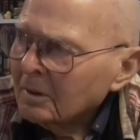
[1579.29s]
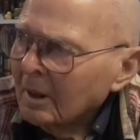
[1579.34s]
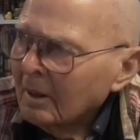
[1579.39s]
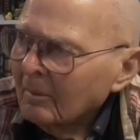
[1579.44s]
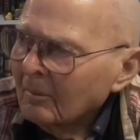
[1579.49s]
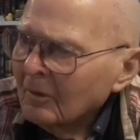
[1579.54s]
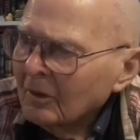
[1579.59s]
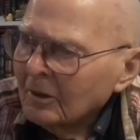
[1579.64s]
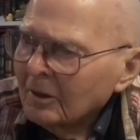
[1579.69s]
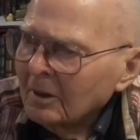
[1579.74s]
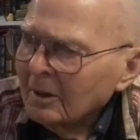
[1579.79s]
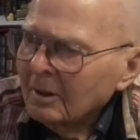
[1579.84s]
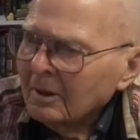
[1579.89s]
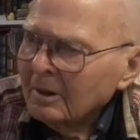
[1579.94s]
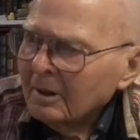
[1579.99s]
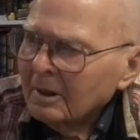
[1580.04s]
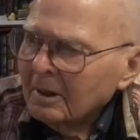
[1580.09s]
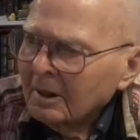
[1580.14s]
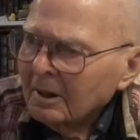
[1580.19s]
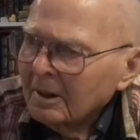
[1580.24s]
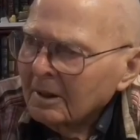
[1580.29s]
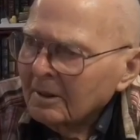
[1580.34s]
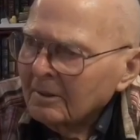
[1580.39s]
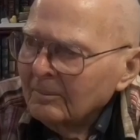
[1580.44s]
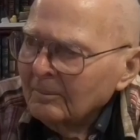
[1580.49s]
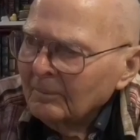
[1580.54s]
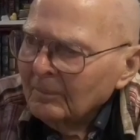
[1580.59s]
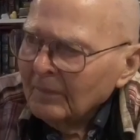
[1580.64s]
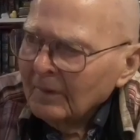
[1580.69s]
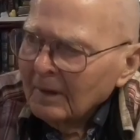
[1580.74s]
I'm a young kid,
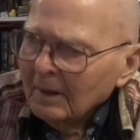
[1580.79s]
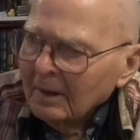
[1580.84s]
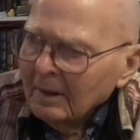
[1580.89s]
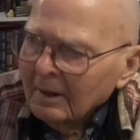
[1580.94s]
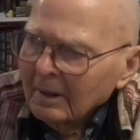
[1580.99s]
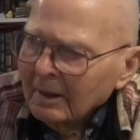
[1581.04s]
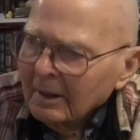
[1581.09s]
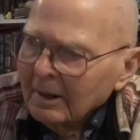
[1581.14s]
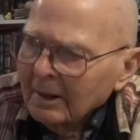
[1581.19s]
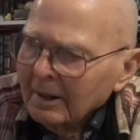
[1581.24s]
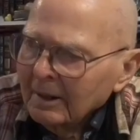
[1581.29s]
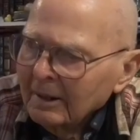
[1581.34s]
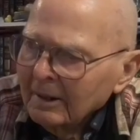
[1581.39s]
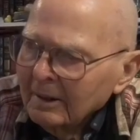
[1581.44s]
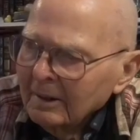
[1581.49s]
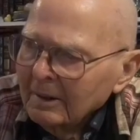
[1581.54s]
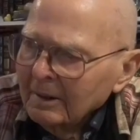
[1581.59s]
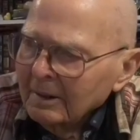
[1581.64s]
uh,